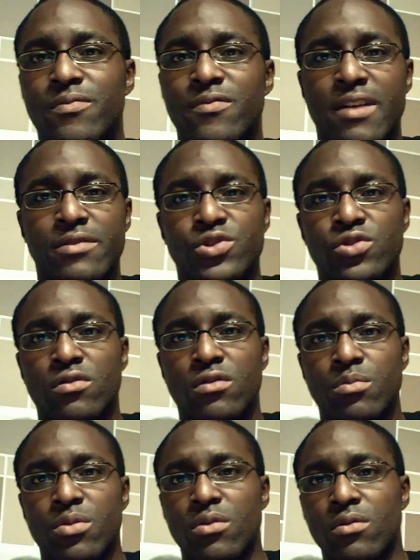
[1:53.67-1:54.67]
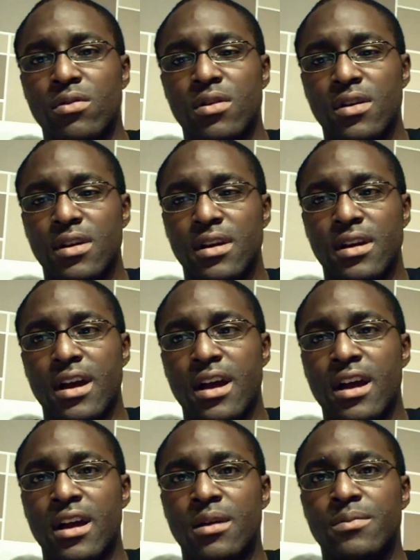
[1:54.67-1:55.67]
Very durable,
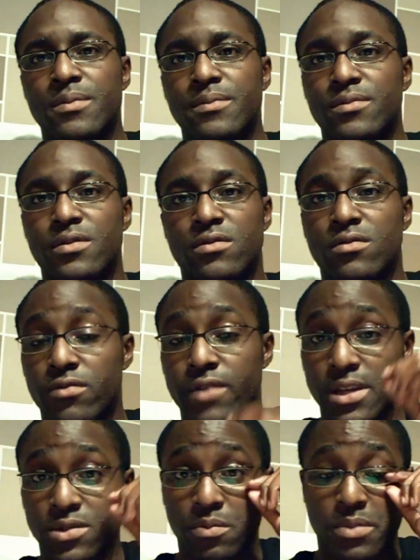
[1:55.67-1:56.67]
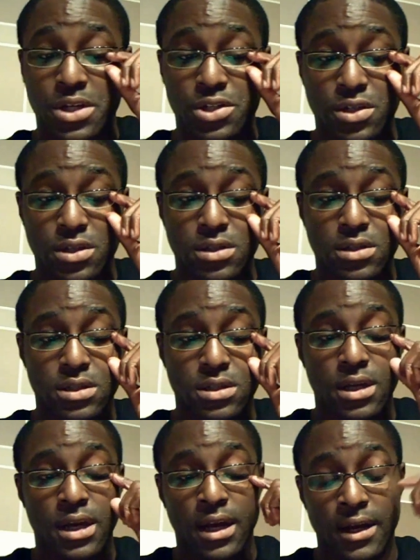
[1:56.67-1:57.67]
great submissions,
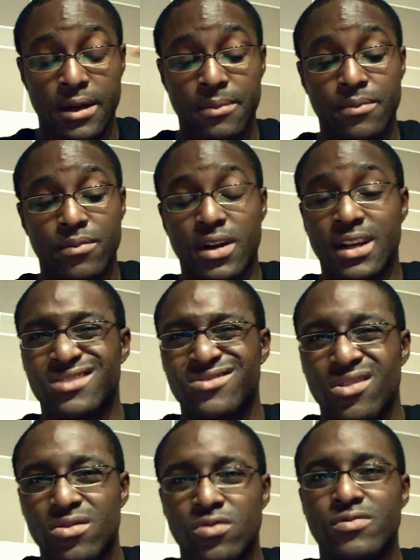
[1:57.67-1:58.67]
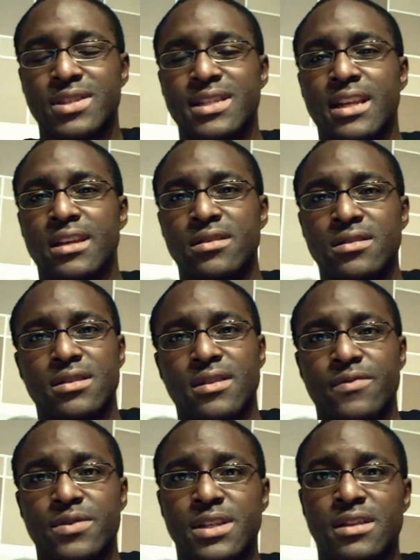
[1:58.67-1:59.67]
and he's got good resilience.
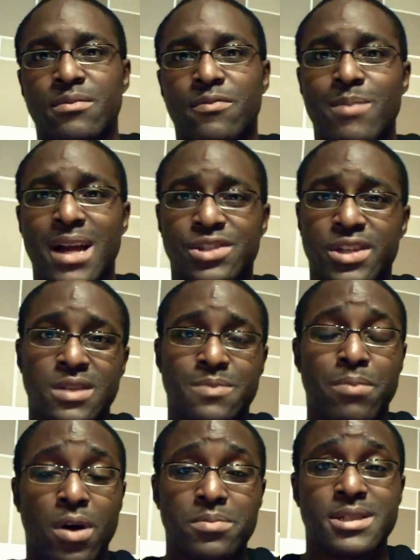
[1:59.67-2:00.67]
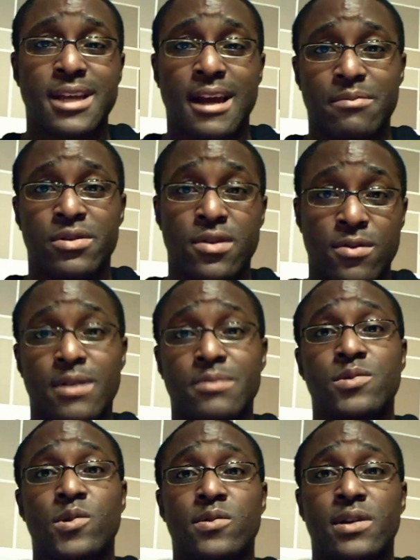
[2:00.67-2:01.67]
If you've seen the match against Bob Sapp, you know what I'm
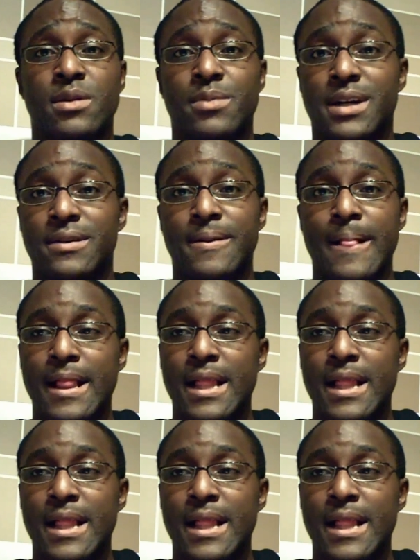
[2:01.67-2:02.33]
talking about.